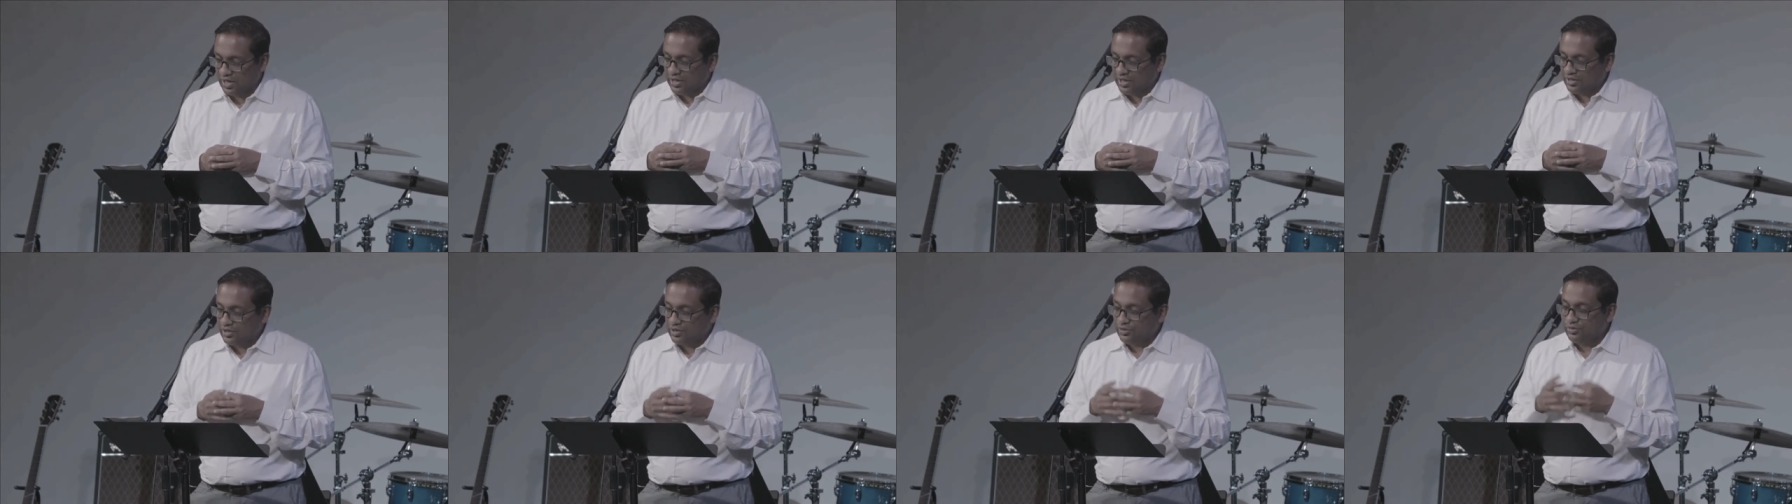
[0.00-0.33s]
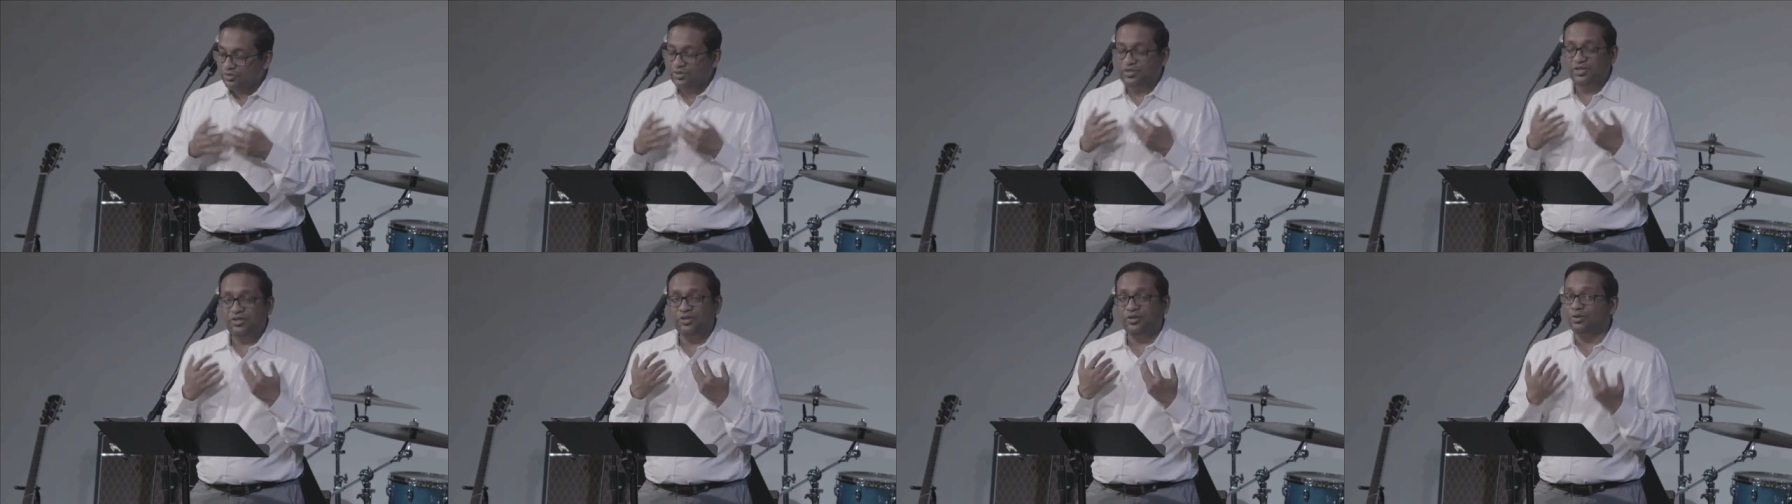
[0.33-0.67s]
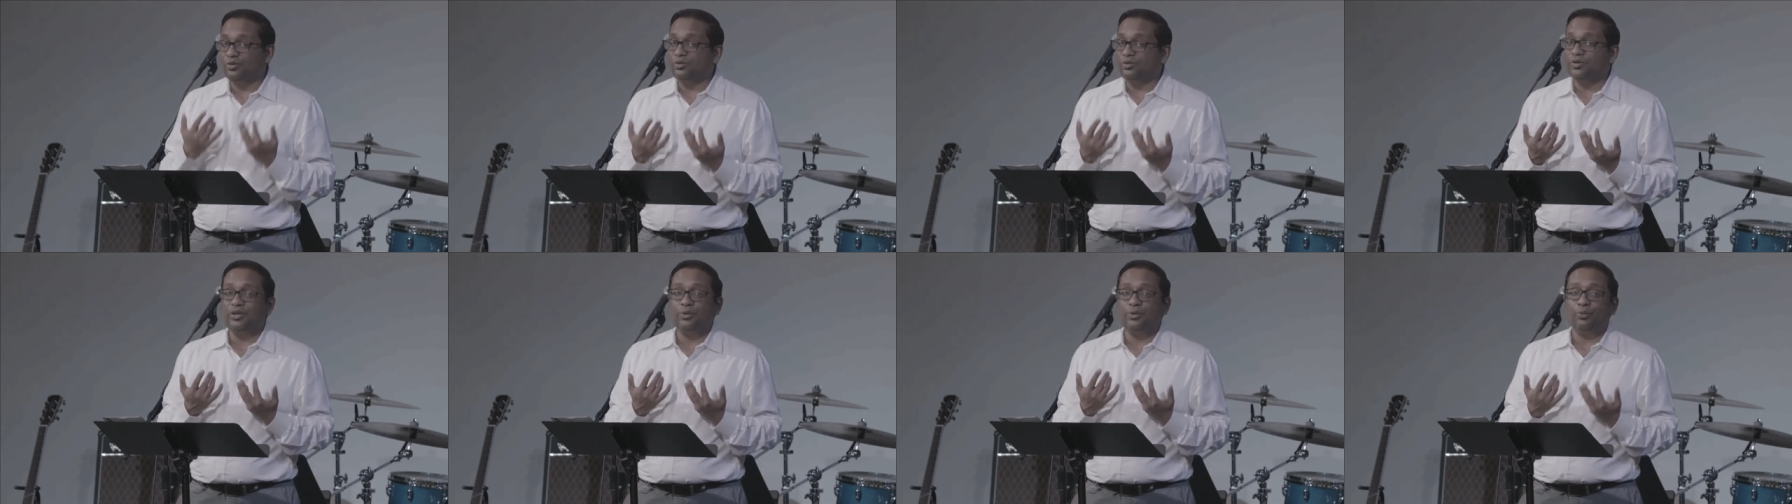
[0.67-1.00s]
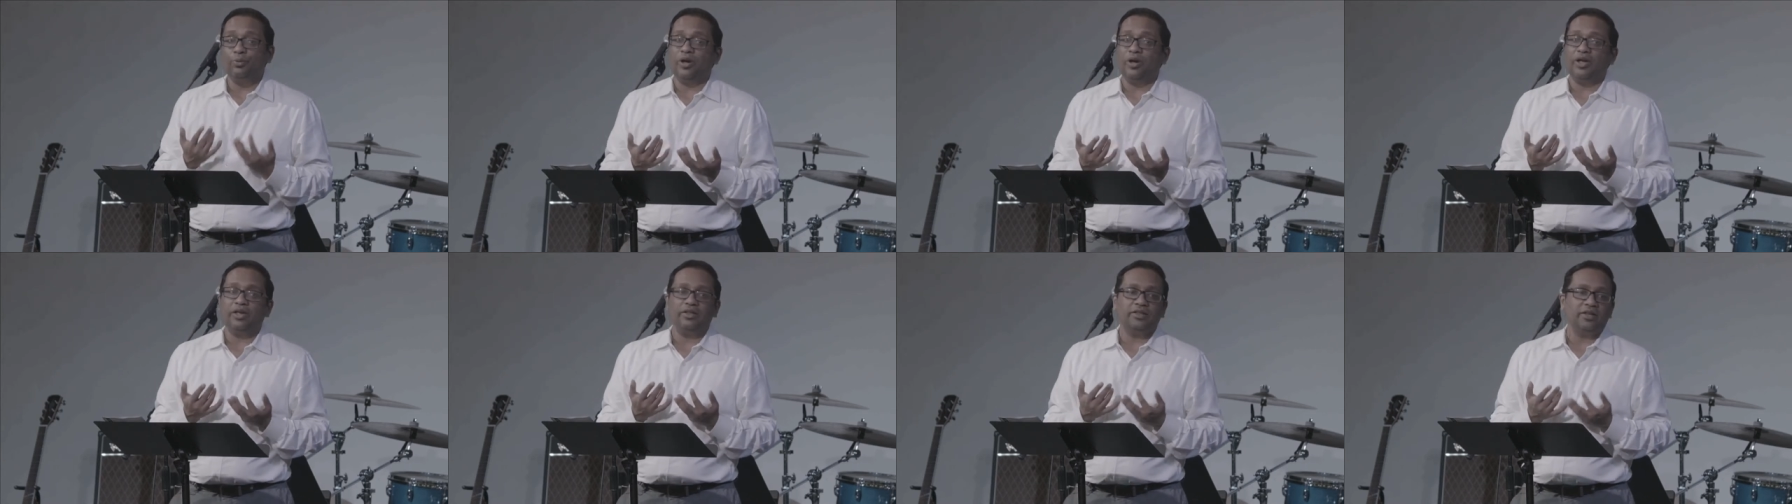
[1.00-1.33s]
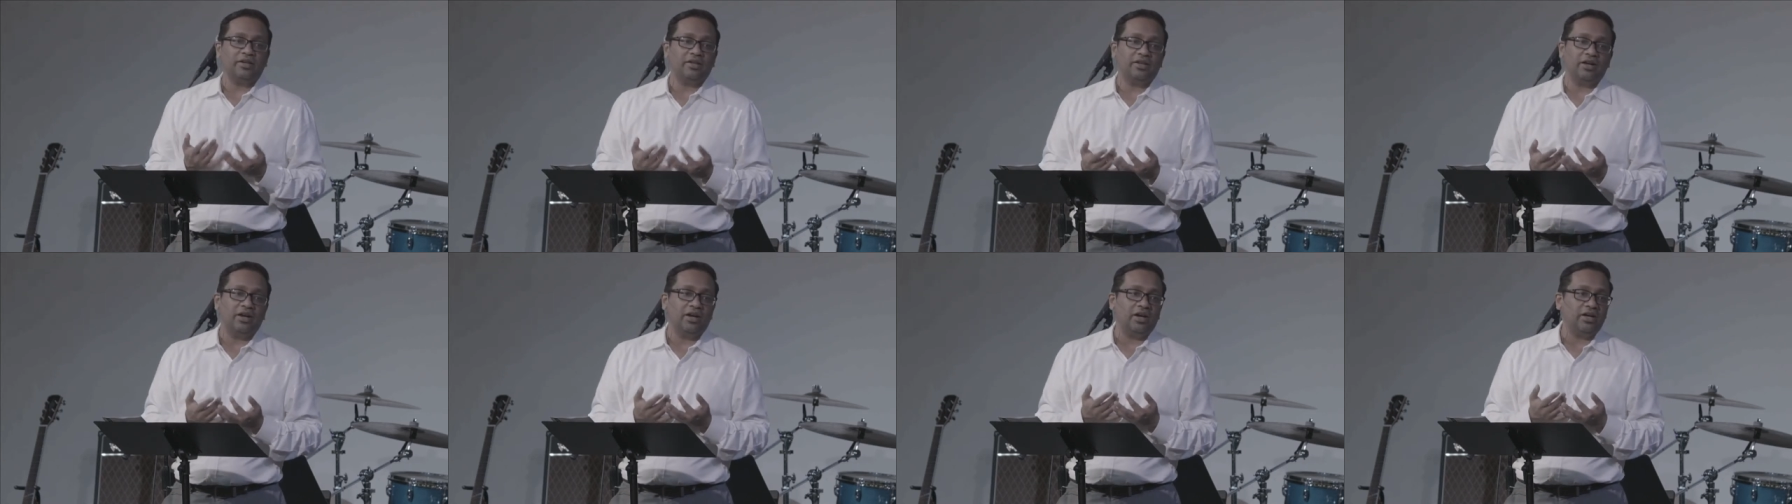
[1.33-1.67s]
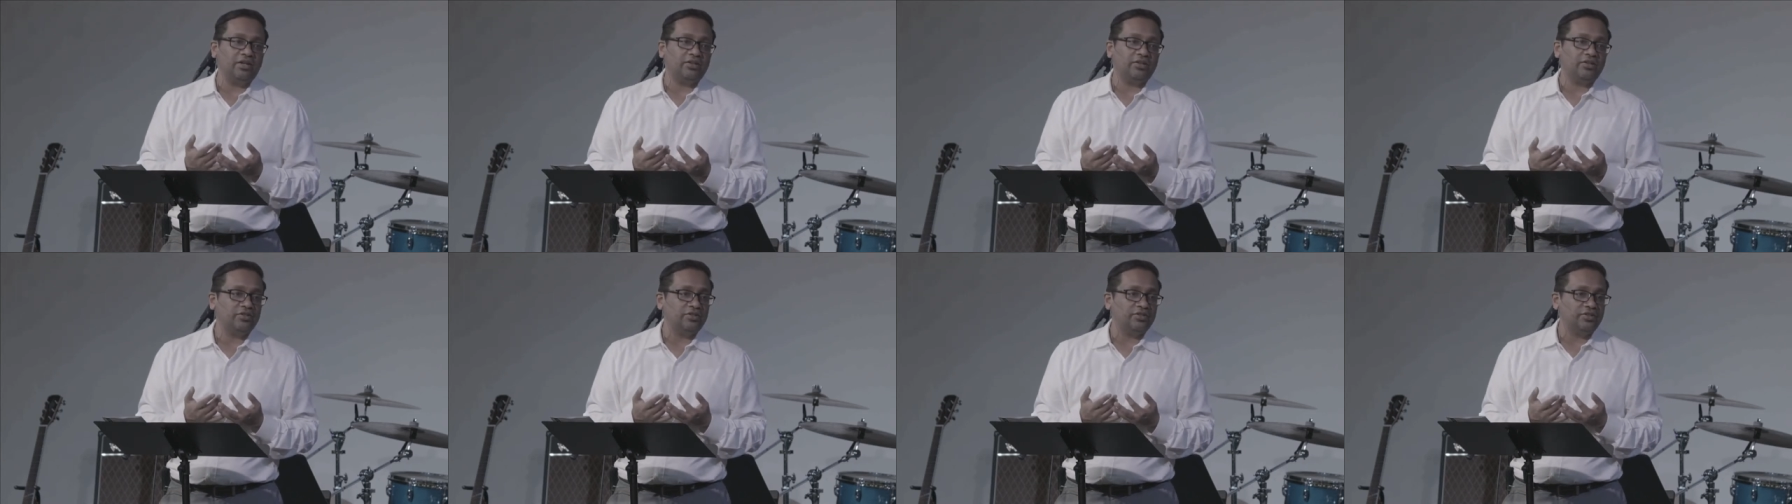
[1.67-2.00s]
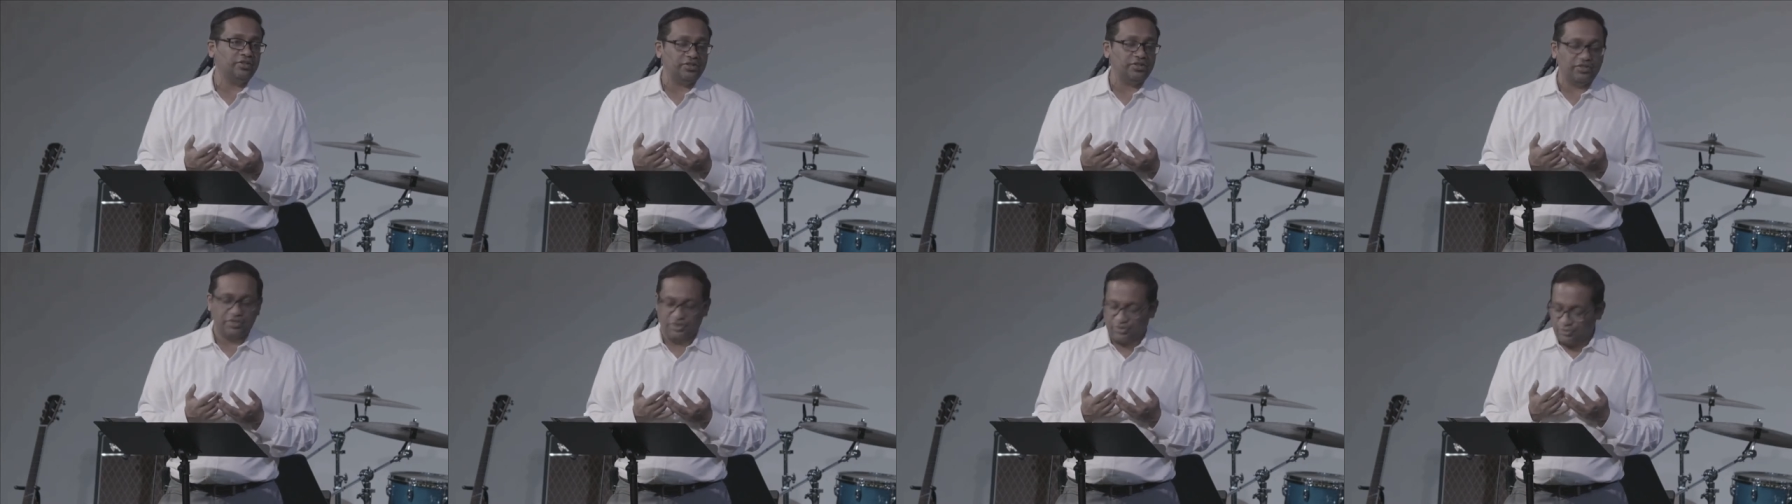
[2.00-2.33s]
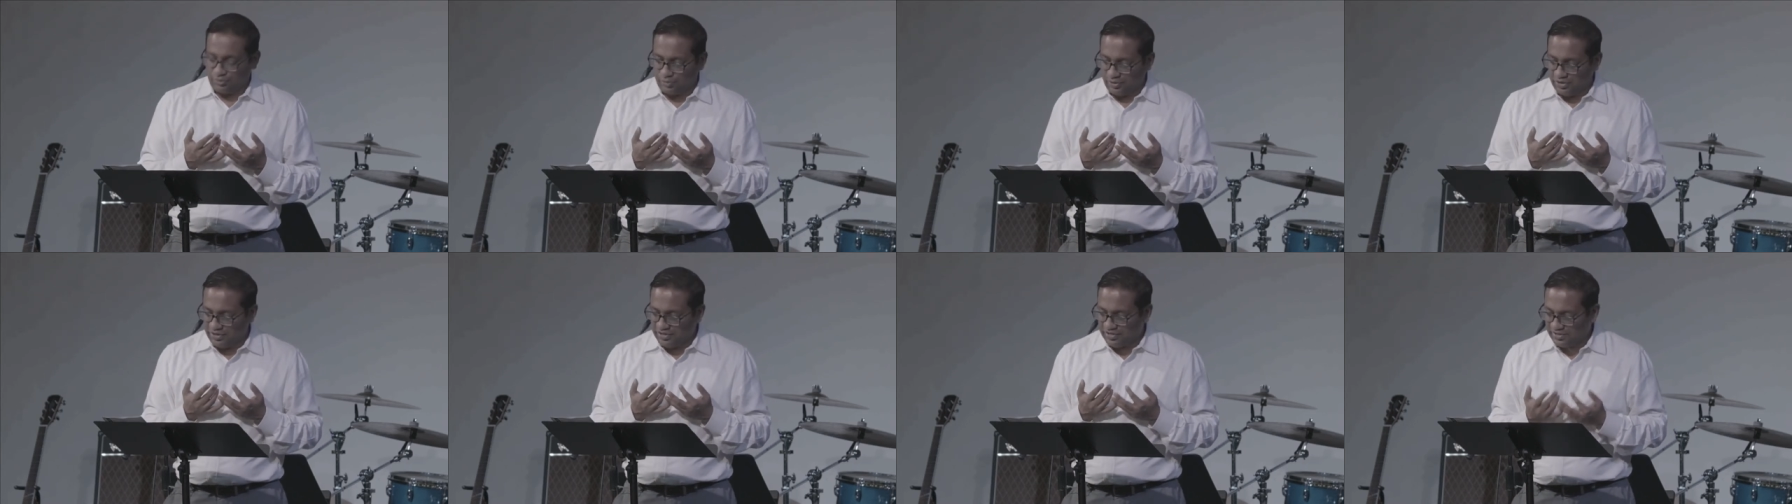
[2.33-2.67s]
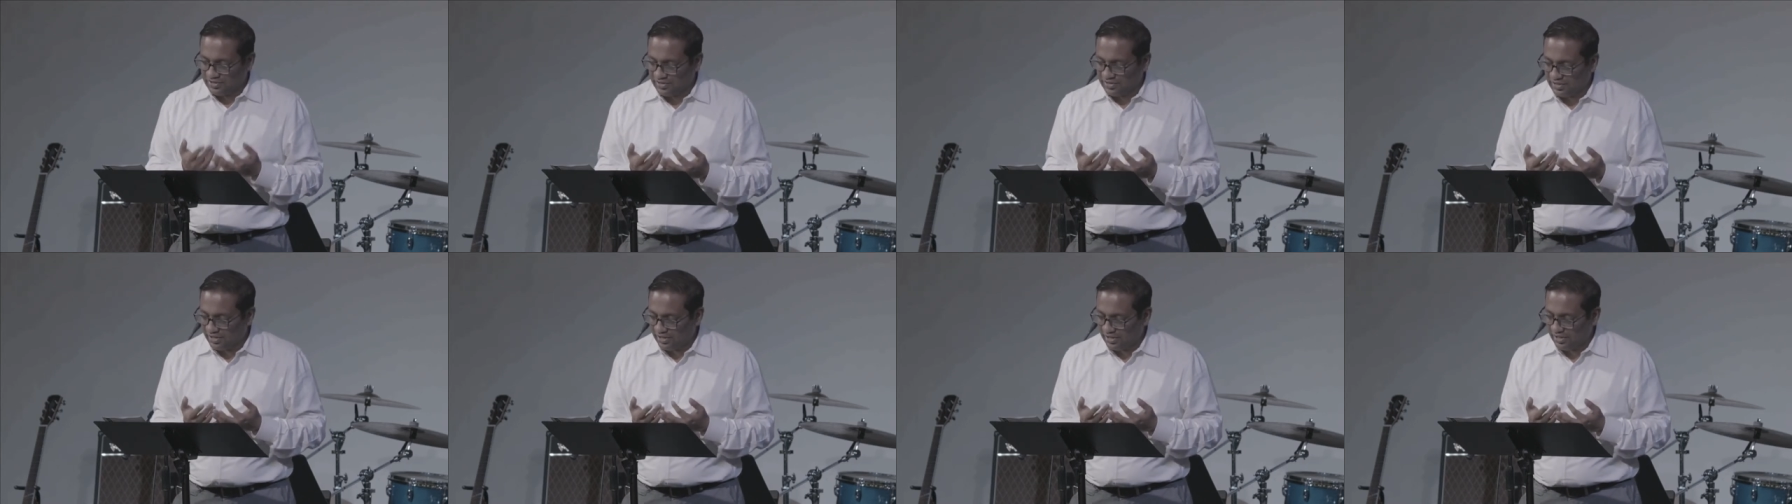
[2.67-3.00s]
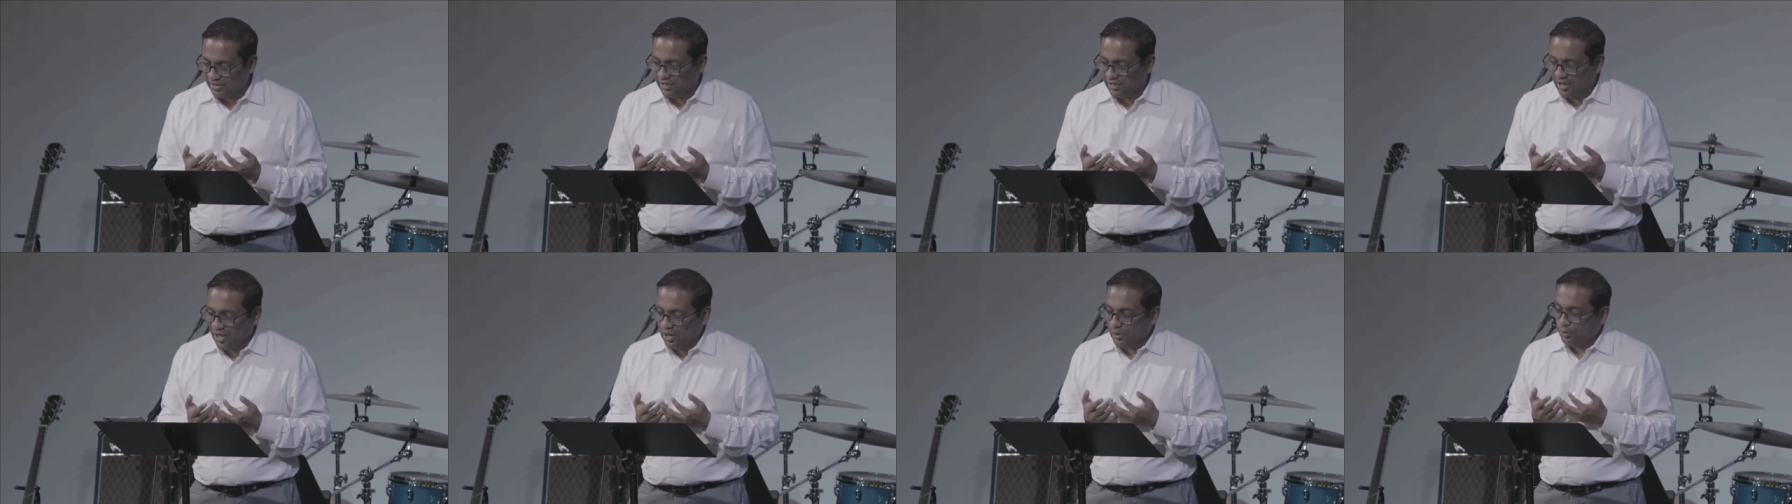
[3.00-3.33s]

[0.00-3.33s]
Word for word: This was the only way that God could destroy sin